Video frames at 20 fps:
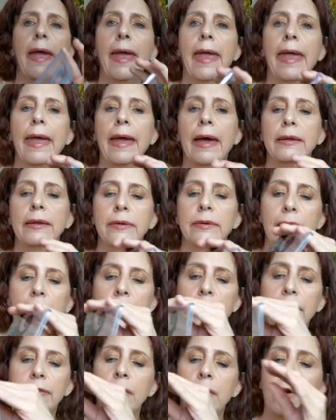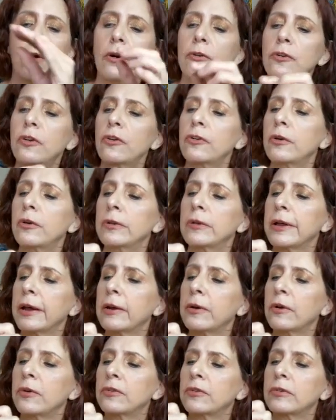And uh, there are two
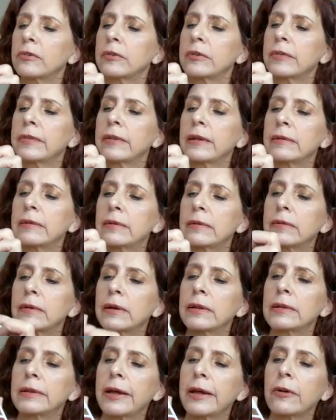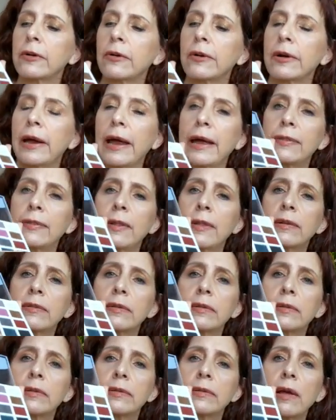glitters. This is a glitter, and
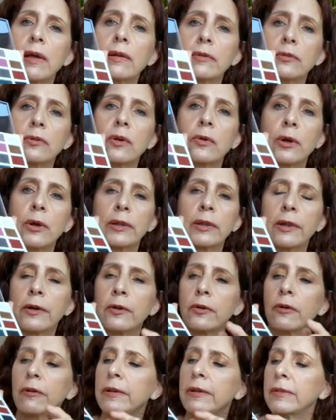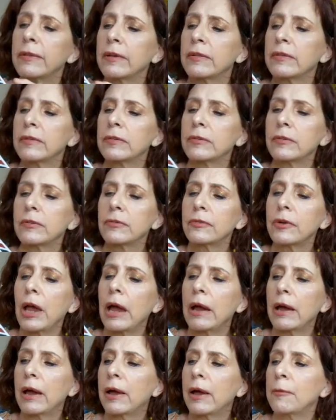this is also a glitter in this
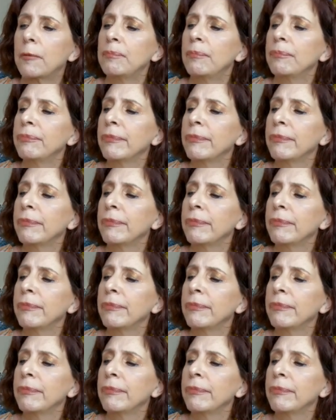uh,